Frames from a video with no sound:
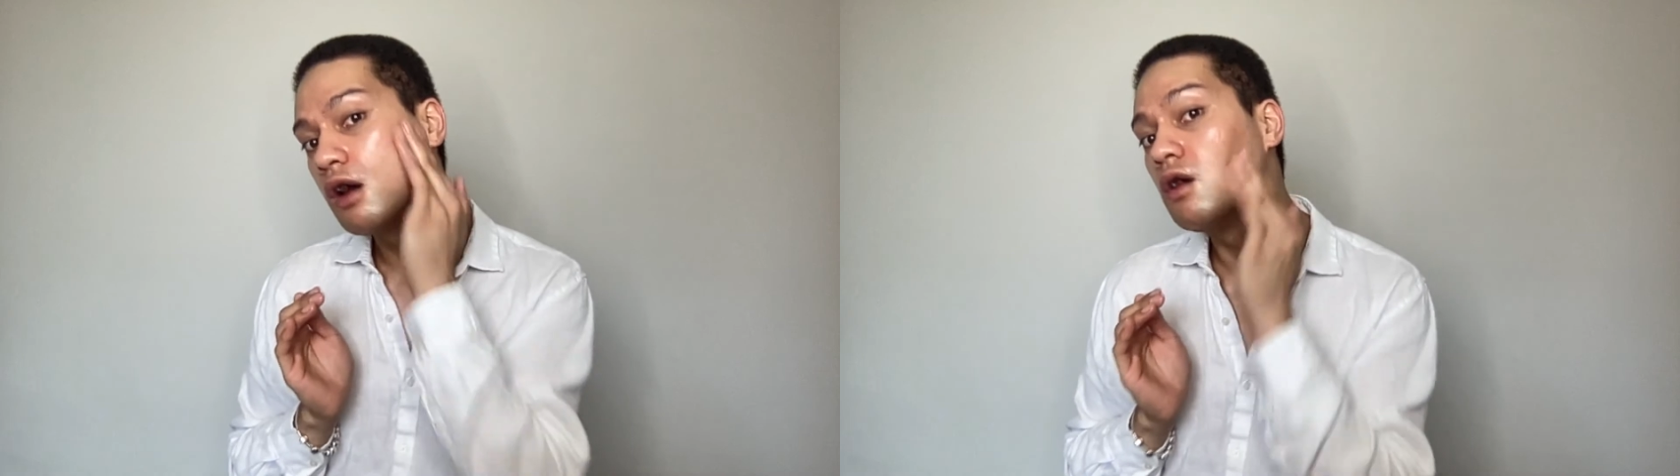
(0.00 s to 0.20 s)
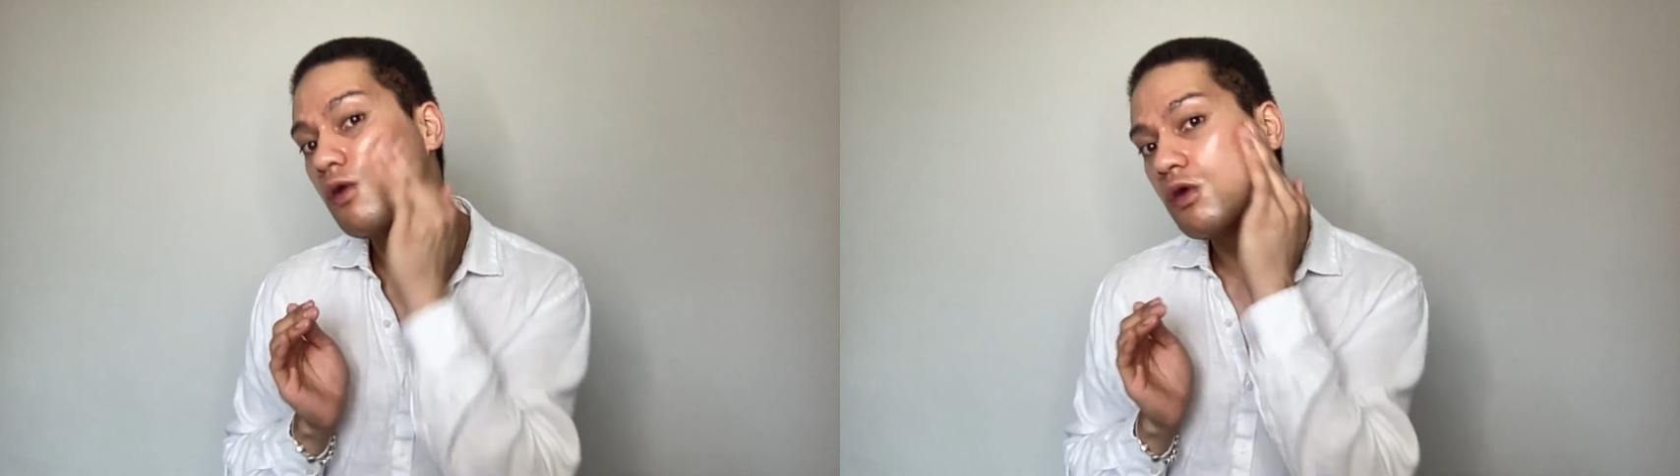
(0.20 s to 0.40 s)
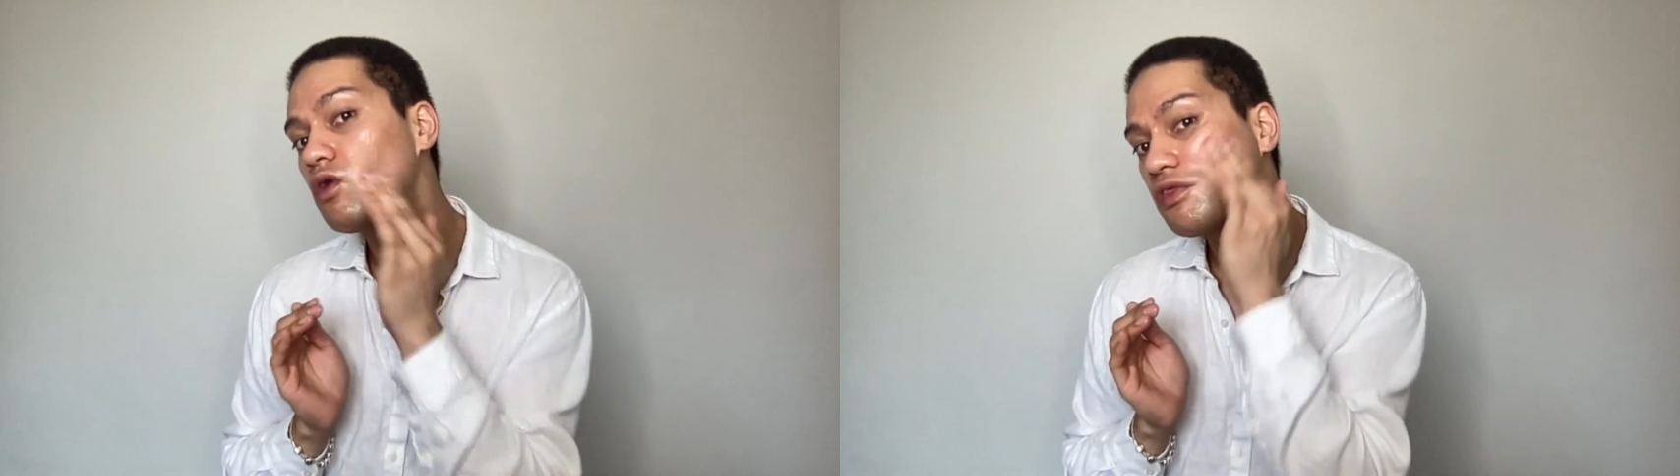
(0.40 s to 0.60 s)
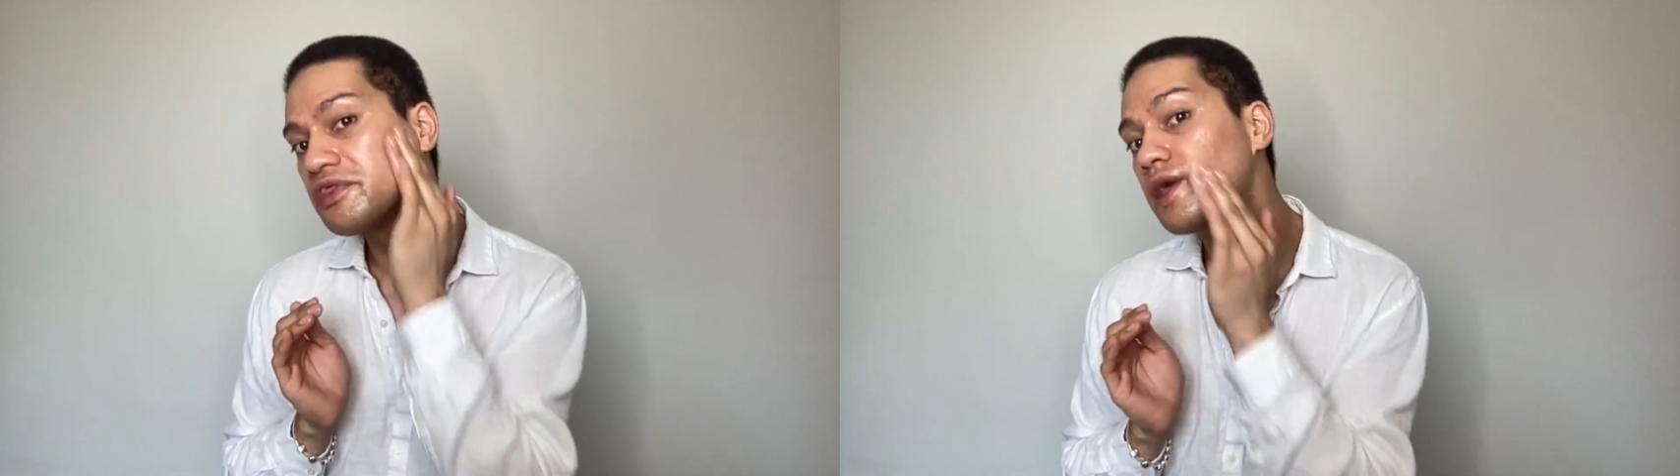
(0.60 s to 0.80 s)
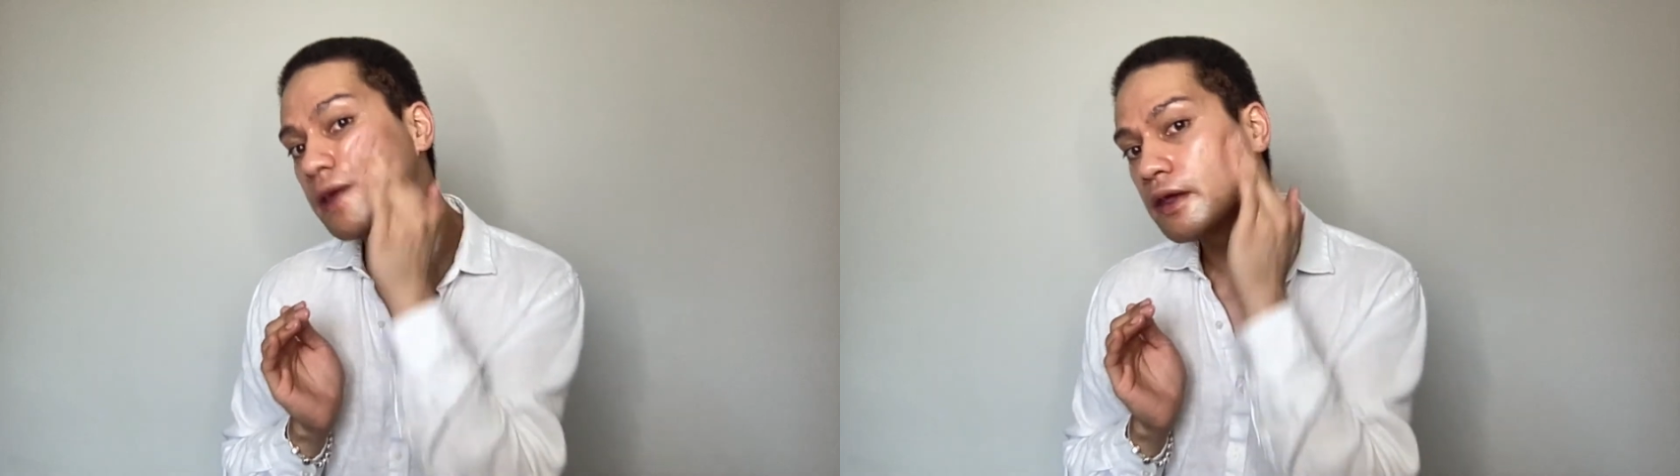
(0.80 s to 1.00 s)
all
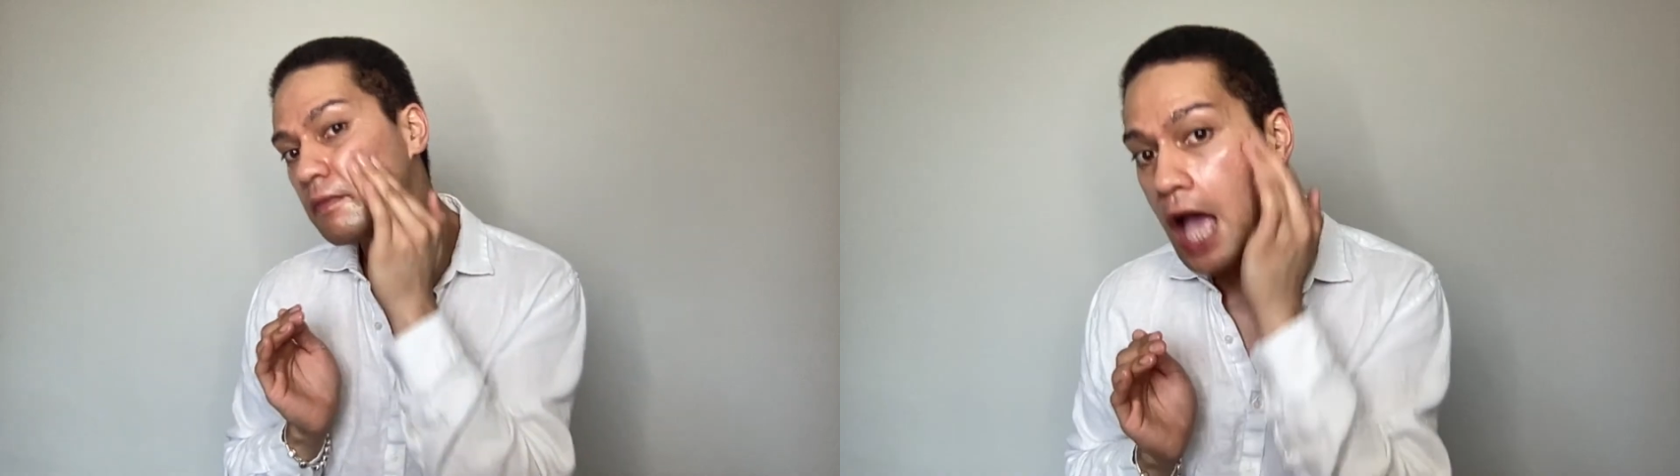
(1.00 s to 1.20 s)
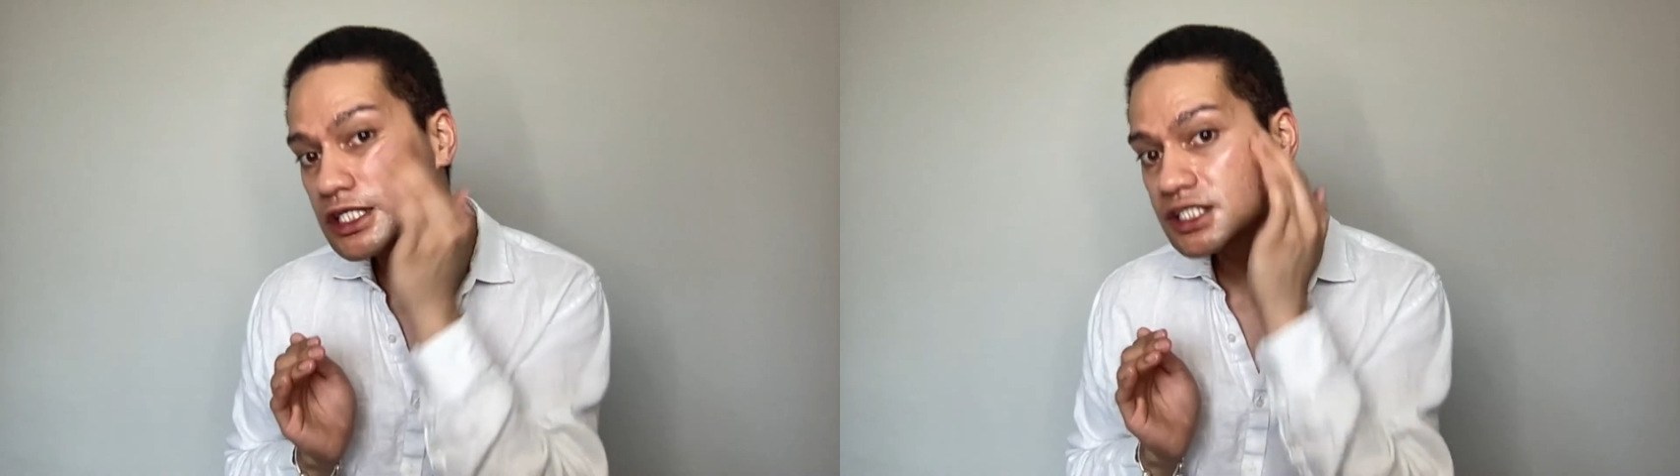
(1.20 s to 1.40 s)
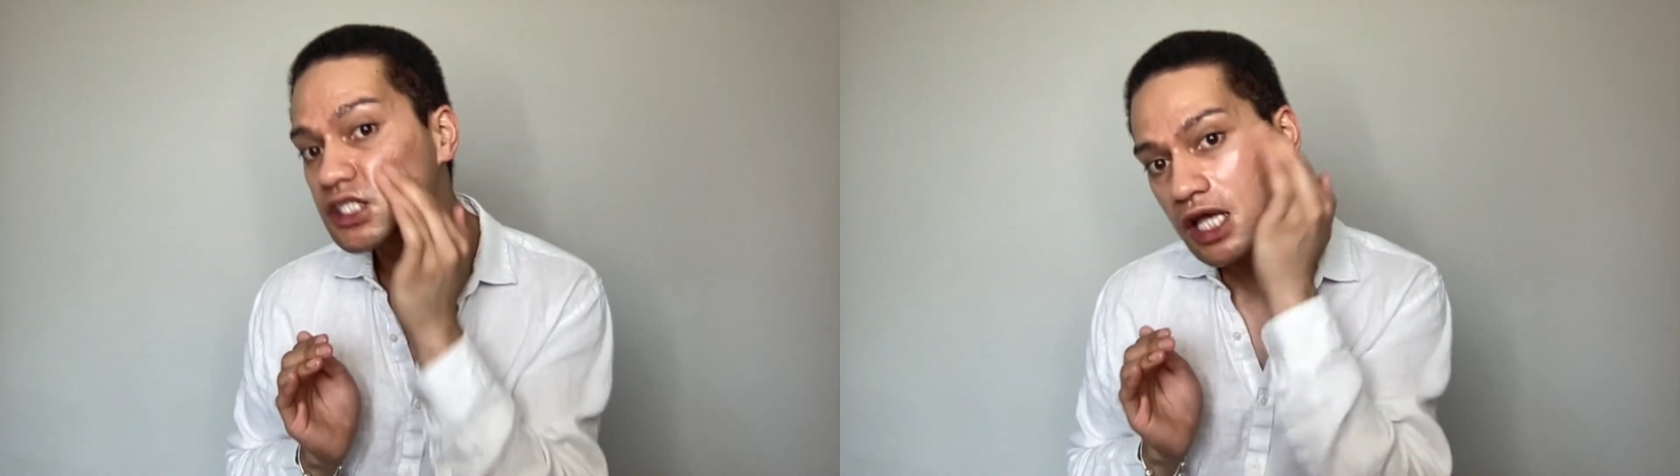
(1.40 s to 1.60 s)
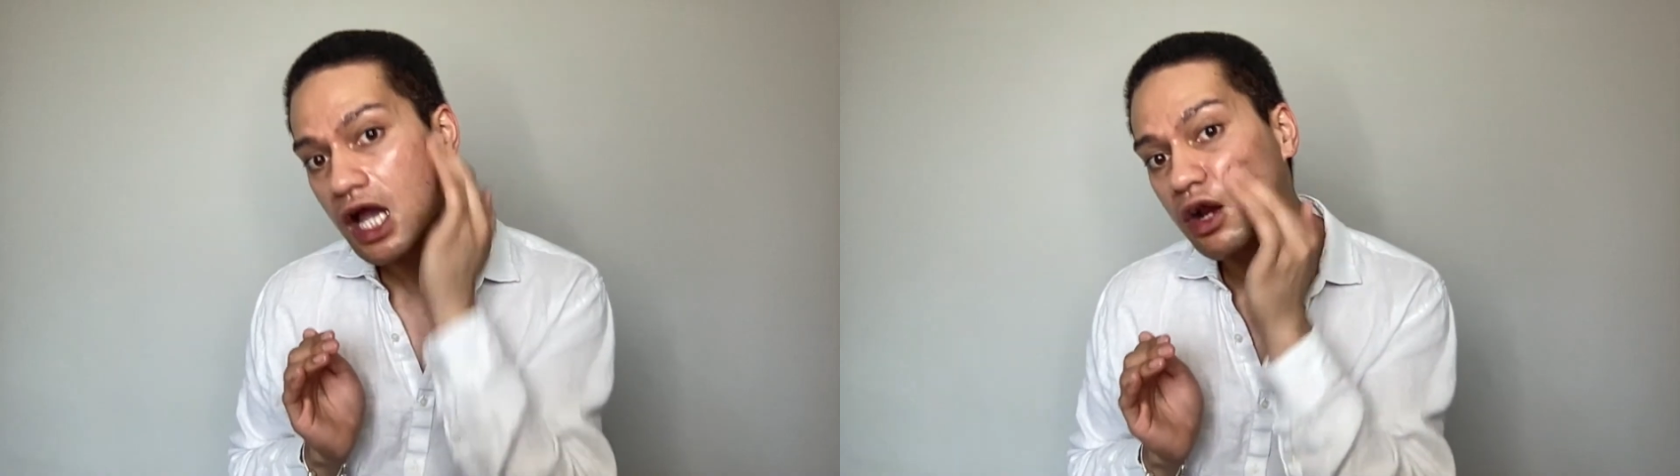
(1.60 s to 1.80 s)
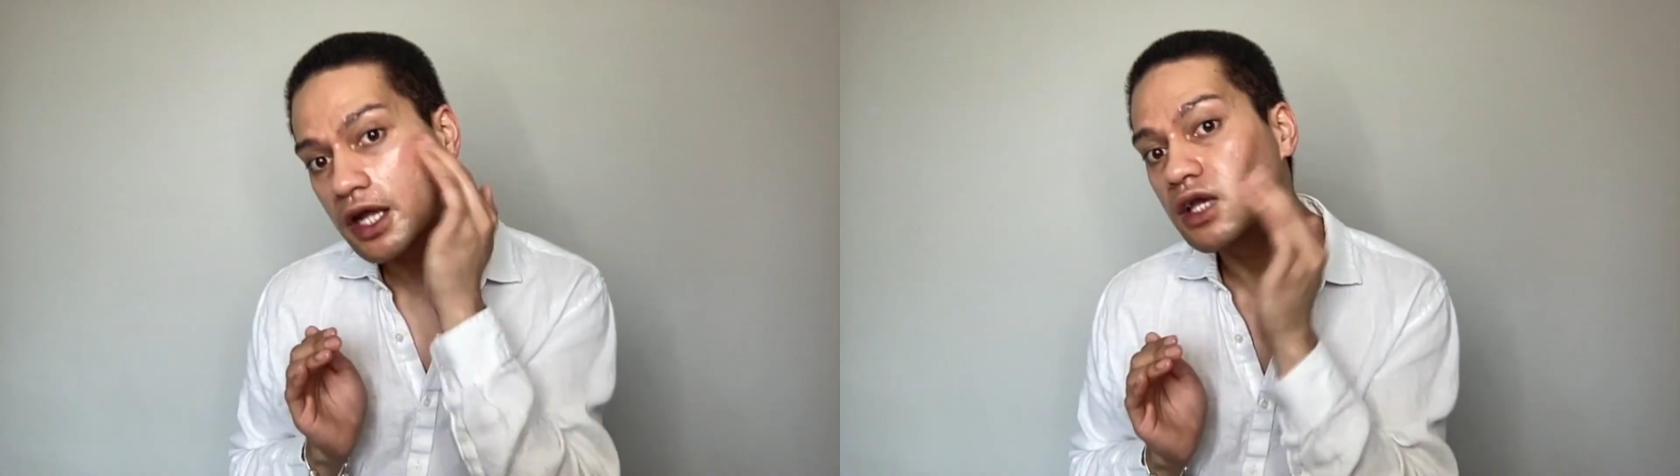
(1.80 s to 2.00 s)
the scarring